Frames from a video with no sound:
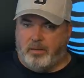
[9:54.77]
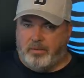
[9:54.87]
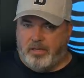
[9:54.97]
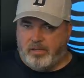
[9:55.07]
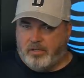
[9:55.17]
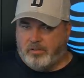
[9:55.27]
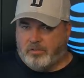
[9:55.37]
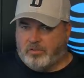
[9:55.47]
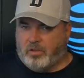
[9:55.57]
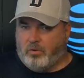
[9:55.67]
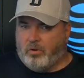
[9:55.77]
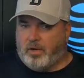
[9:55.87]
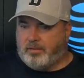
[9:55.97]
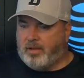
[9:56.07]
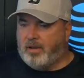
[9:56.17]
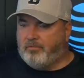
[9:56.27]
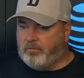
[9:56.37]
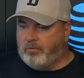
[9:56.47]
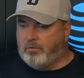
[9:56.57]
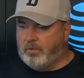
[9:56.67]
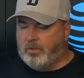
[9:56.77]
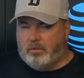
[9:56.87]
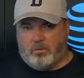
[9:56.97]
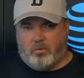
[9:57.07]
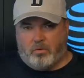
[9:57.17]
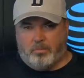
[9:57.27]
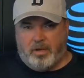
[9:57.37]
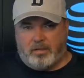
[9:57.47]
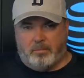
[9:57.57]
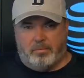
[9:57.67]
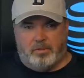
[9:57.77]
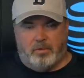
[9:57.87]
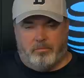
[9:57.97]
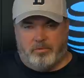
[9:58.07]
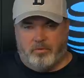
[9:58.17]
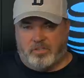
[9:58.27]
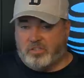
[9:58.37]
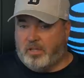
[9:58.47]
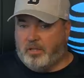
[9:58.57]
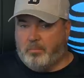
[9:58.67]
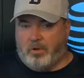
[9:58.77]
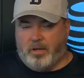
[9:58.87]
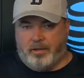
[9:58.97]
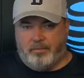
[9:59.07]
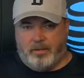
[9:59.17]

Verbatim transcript: I mean, there, there's not a whole lot of time for the quarterback to you know to extend the play.